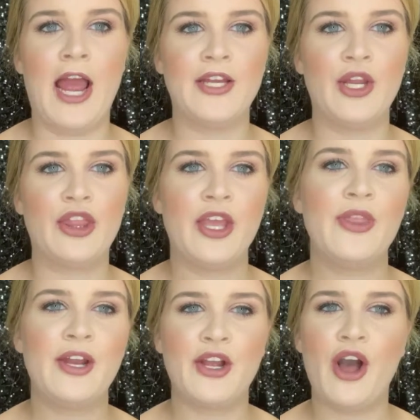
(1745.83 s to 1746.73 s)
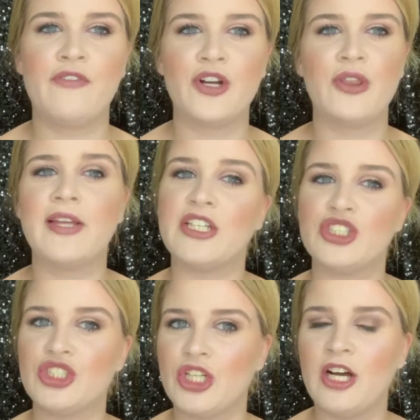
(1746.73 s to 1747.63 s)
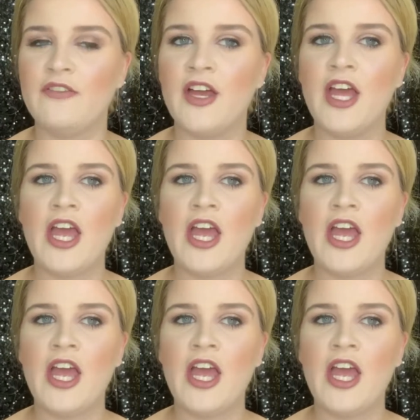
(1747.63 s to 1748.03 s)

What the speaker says: I didn't think that it covered like it should have,